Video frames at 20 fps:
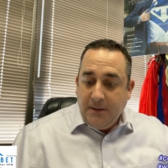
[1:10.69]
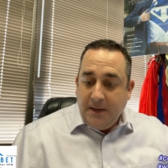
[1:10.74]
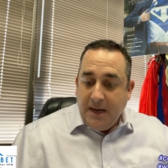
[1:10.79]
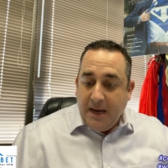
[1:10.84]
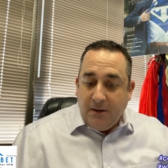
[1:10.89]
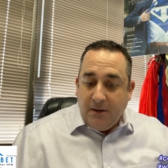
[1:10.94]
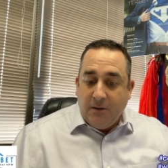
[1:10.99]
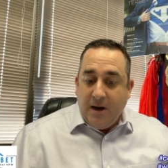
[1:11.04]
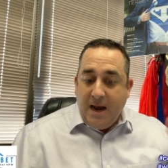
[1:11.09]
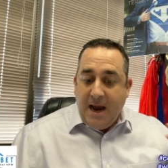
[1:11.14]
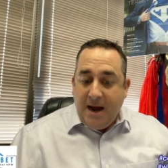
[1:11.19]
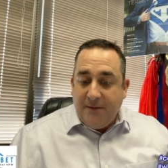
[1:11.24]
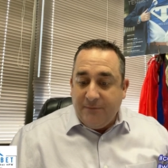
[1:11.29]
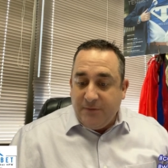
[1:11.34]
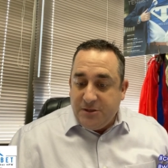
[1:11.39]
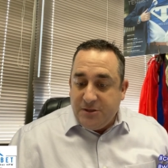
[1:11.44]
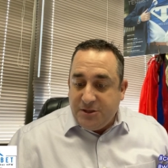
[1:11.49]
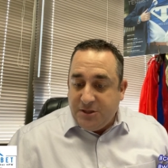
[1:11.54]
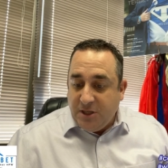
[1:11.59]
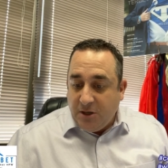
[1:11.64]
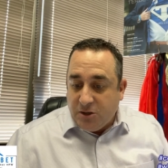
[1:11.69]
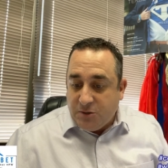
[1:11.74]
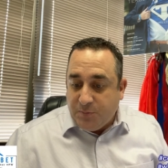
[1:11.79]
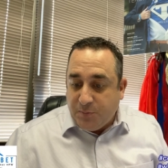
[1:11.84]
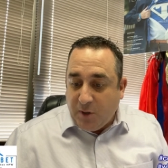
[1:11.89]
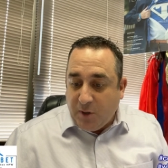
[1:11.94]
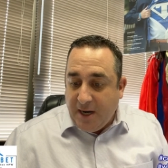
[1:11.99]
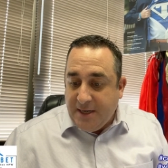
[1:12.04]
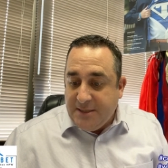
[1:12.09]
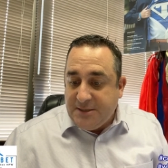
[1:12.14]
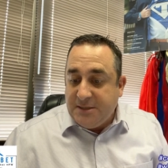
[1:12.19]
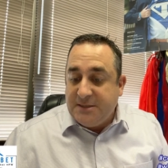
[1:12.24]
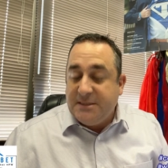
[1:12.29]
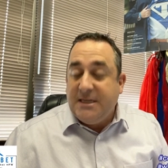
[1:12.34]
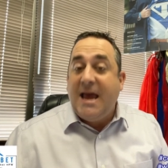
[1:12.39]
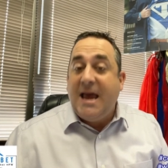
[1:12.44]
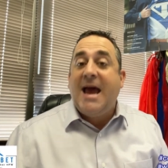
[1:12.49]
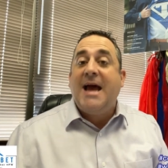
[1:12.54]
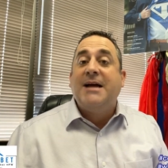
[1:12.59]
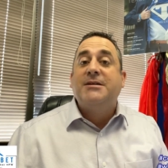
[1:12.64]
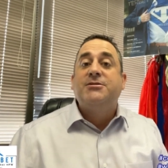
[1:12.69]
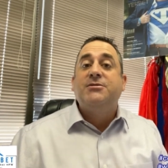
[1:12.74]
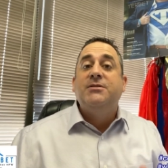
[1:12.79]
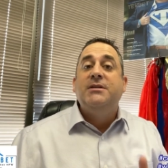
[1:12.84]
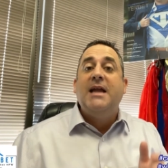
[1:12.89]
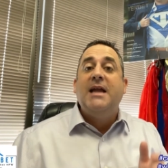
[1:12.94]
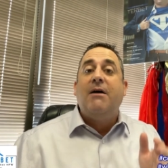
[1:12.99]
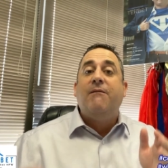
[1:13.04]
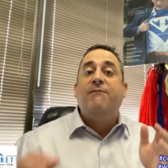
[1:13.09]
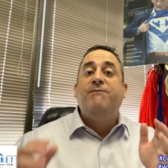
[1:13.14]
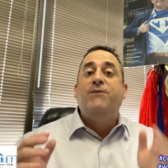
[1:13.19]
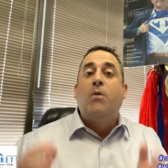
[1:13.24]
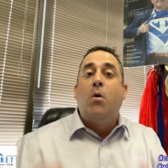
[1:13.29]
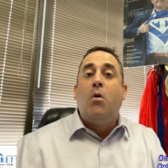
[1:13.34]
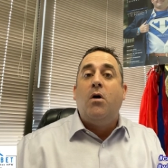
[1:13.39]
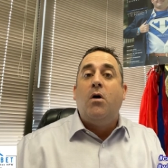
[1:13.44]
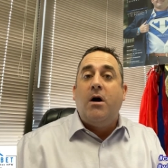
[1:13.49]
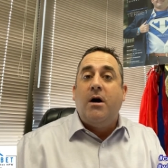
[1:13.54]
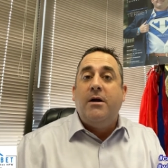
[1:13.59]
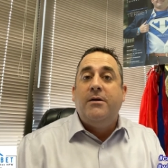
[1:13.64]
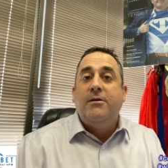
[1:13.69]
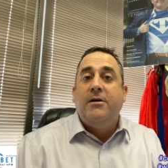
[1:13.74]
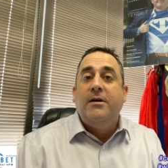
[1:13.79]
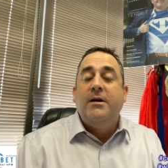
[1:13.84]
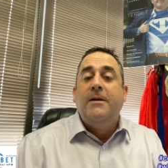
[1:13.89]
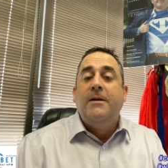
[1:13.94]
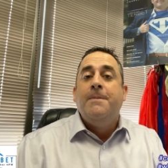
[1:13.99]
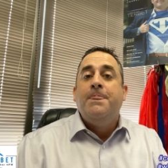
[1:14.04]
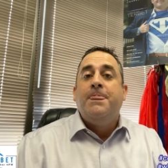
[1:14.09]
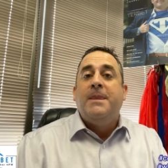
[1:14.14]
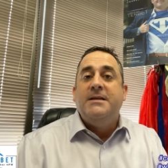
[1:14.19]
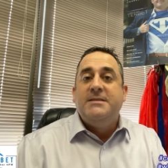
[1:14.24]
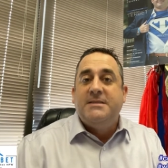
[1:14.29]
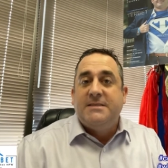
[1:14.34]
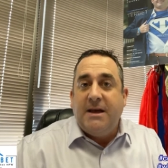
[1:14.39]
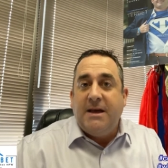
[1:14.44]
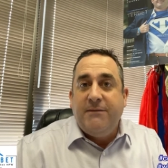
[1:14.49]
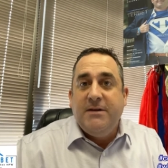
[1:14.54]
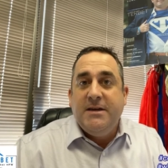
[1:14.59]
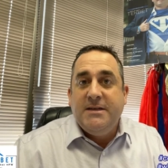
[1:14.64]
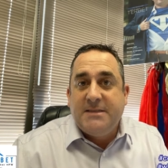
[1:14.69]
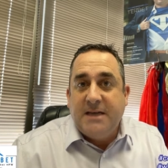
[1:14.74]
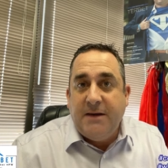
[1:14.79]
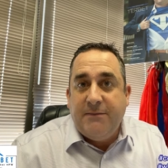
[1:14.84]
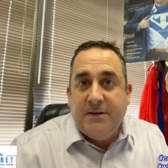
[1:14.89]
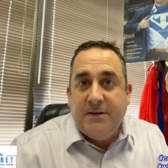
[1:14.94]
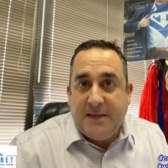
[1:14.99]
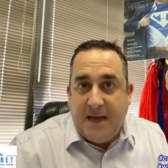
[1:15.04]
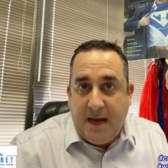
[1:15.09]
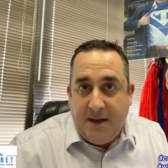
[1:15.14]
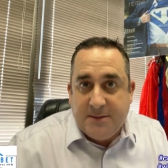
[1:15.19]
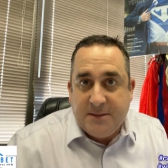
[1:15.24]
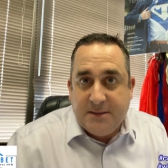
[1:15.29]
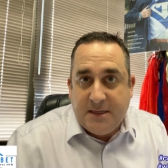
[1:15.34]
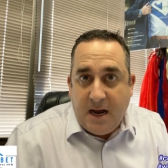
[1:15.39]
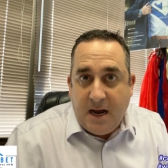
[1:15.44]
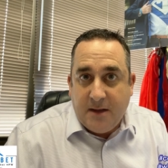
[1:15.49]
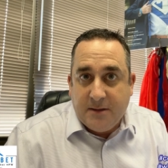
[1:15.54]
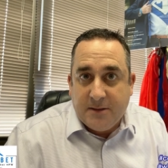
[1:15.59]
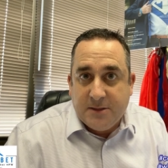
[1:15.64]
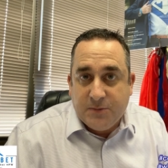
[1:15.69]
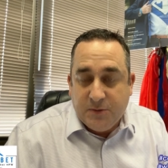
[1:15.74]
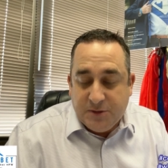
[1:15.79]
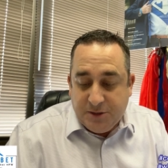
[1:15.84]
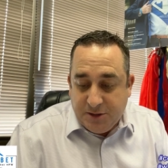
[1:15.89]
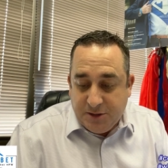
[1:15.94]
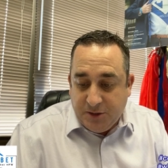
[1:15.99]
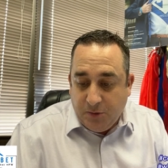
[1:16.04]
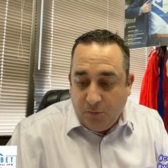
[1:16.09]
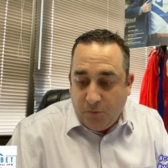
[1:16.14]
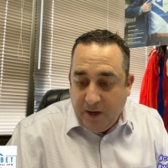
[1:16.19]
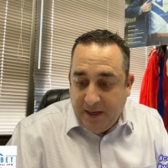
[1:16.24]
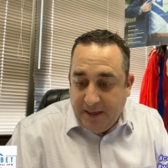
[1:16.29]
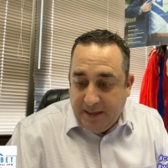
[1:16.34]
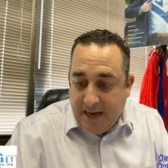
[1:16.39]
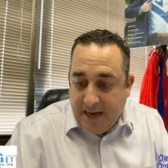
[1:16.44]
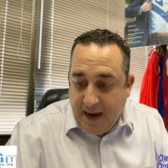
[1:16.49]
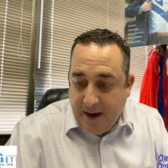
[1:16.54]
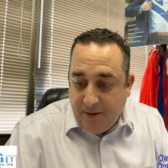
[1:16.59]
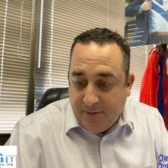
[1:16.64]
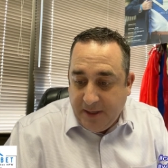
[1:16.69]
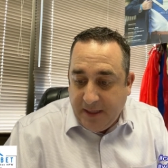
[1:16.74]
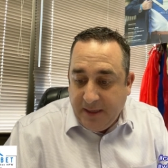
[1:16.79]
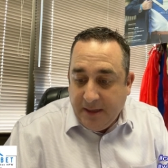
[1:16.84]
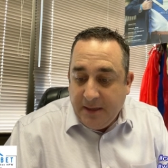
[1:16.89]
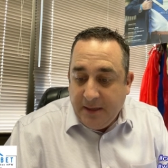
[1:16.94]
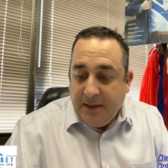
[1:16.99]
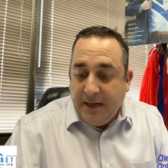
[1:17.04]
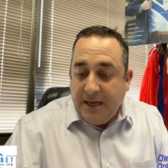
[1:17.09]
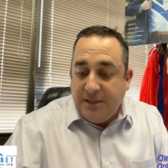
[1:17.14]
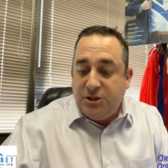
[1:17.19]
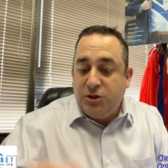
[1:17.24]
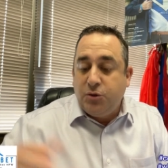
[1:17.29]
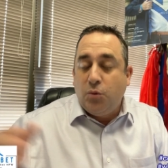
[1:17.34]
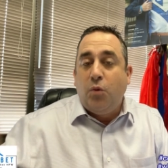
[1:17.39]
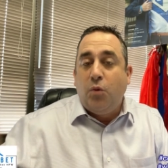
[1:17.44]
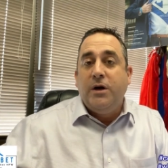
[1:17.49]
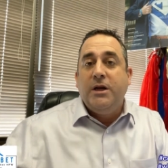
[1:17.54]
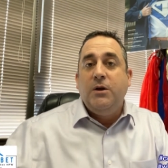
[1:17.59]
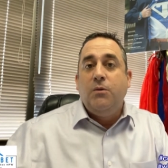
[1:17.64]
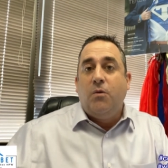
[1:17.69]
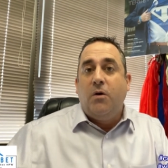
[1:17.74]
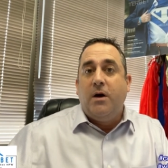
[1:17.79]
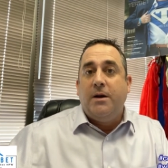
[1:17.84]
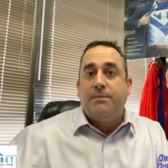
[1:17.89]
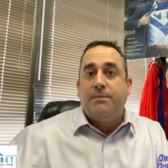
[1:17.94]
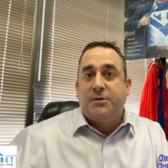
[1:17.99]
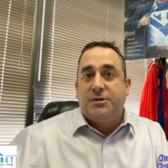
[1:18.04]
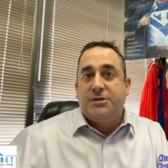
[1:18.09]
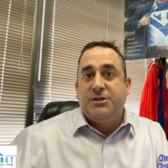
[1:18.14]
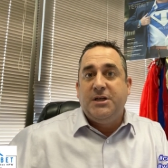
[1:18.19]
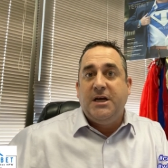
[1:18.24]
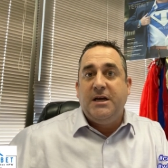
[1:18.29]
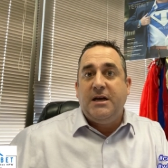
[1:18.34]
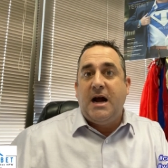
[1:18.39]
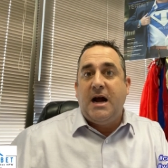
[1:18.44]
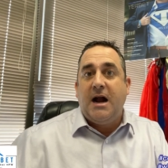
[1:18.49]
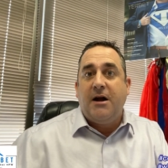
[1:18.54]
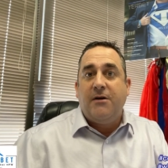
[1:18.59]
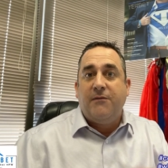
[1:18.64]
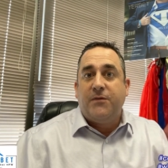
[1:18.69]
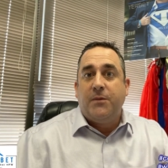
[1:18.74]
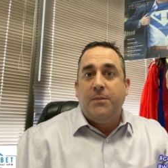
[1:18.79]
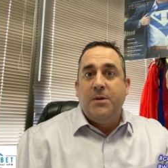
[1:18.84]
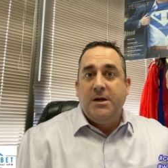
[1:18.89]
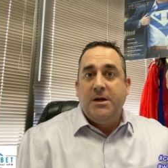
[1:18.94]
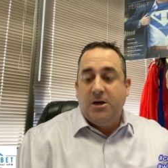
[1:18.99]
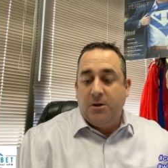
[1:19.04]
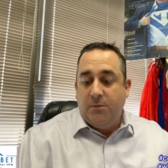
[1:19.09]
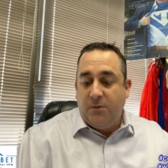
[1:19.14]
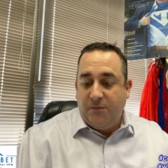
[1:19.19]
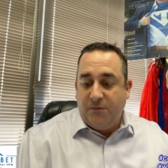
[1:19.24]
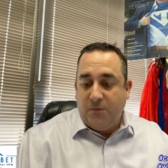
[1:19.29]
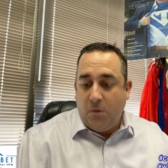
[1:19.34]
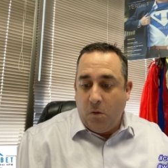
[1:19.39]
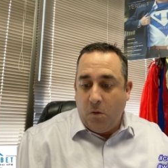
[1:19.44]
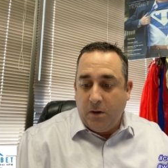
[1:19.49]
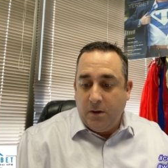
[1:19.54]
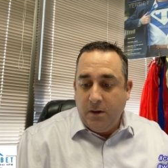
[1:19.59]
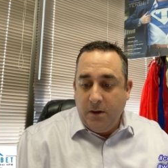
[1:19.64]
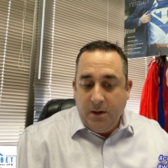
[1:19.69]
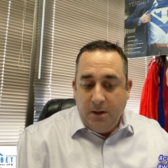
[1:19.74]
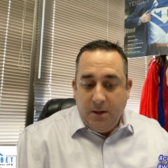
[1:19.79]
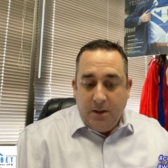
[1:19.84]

And our average sales price is actually now $477,000, which is in Wake County and 21% higher from a year before.